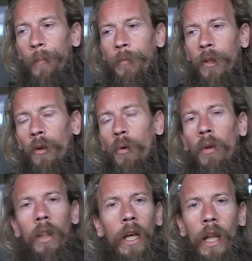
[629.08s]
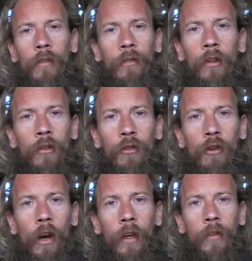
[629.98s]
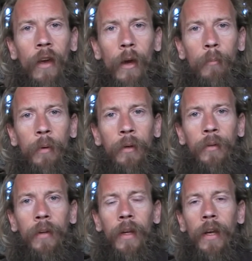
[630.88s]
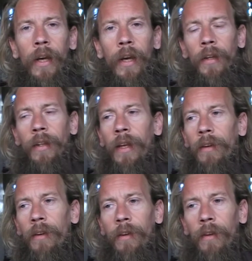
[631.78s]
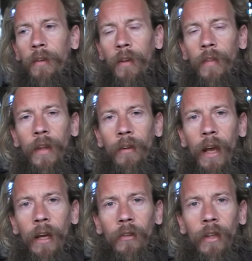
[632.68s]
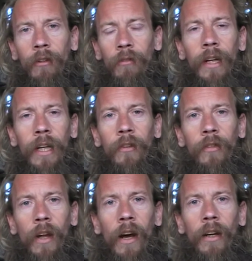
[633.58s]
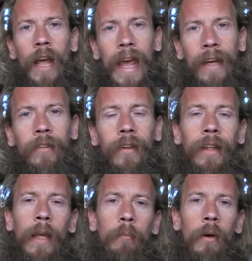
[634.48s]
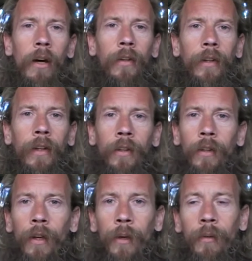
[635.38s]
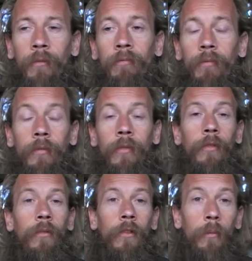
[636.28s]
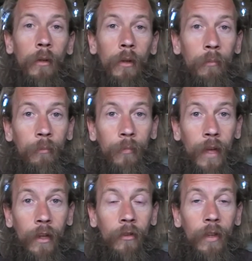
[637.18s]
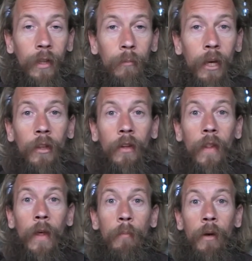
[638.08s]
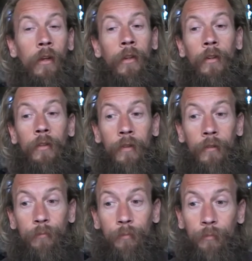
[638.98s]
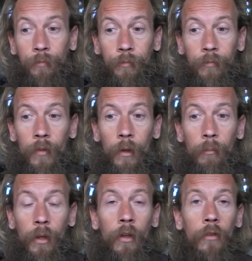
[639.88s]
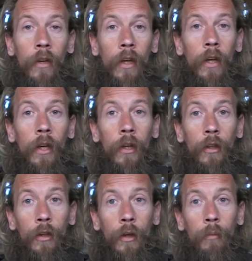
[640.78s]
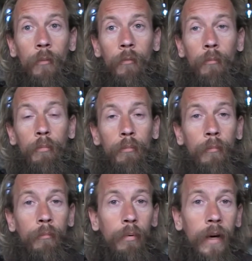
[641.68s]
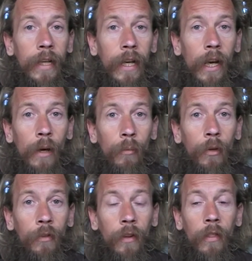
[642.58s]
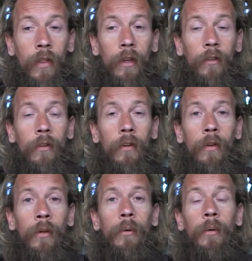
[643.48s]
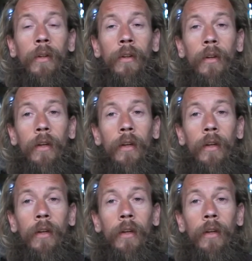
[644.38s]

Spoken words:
you know, all the love just dries up, and they actually really start hating their partner, you know. And some of them actually murder their partners, and because, you know, breaking up wasn't the thing to do. And